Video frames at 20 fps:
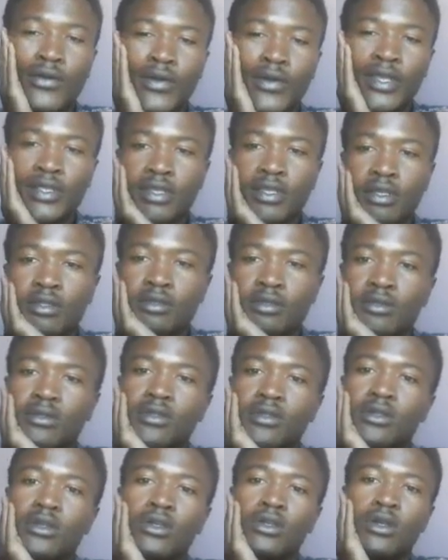reason,
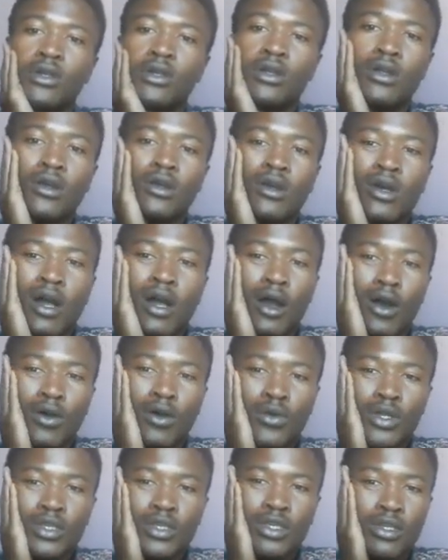
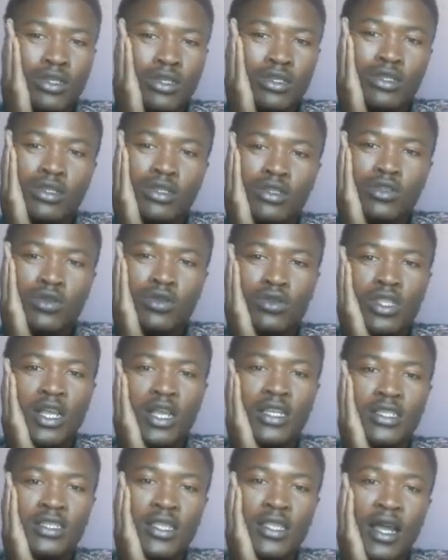which is
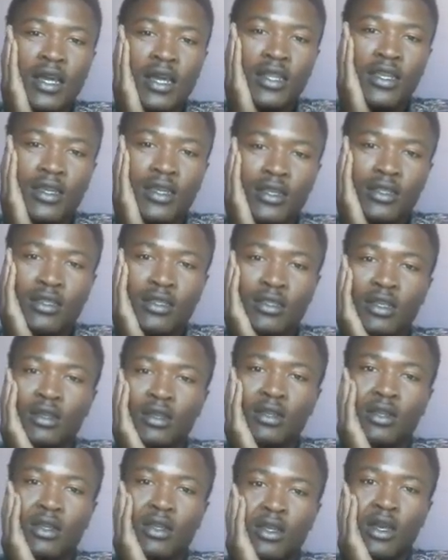totalitarian
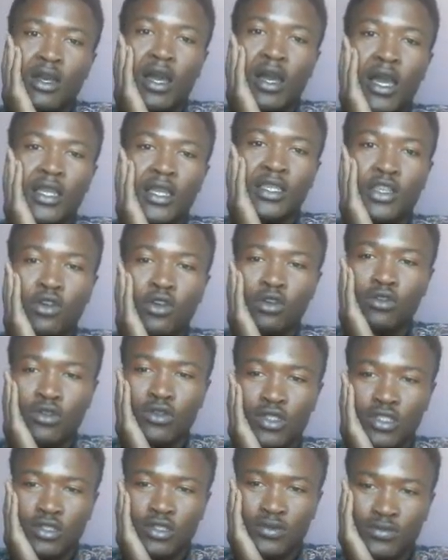
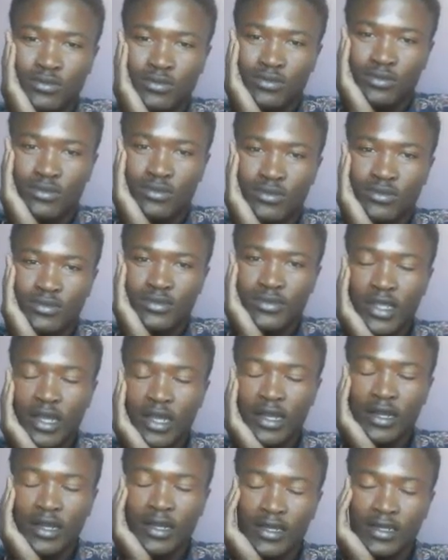ideology.
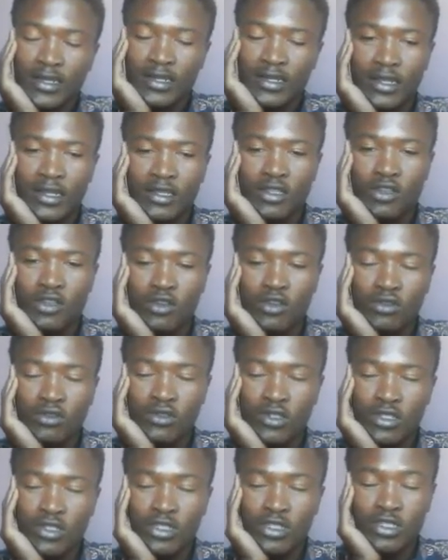Now, an
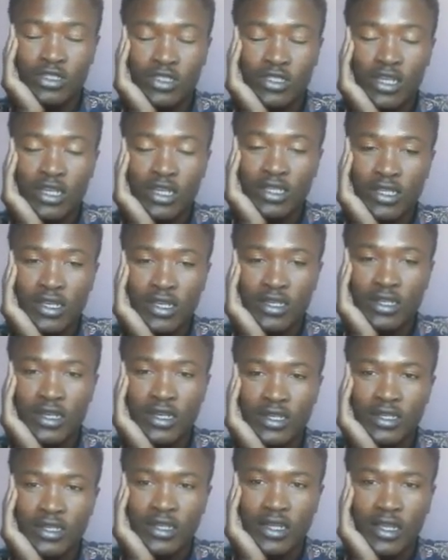ideology is just an
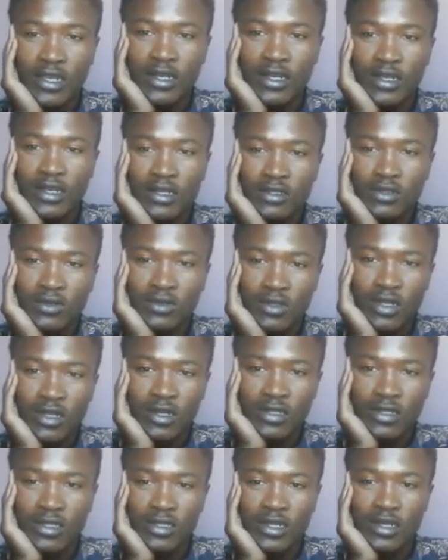idea,
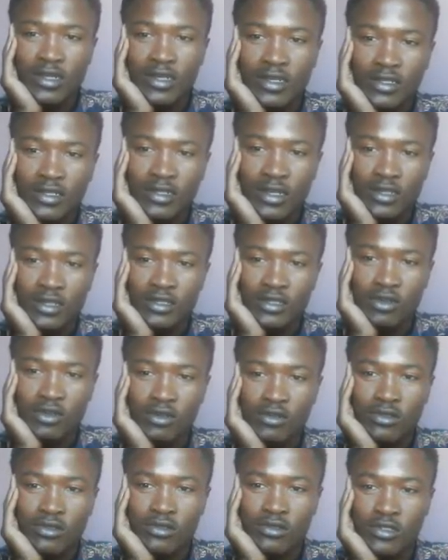totalitarian
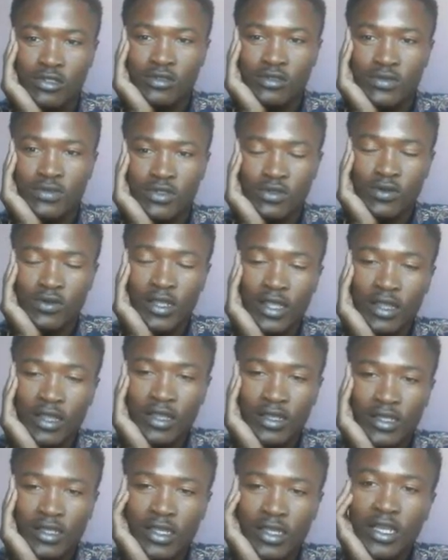ideology. So, what are
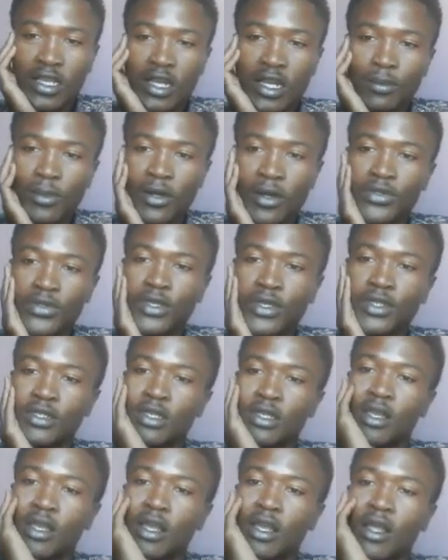they saying about
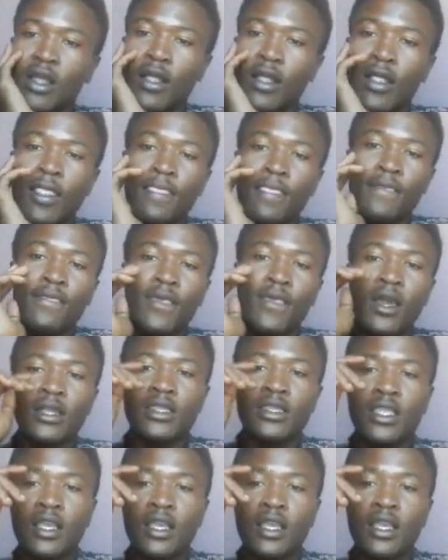this? They are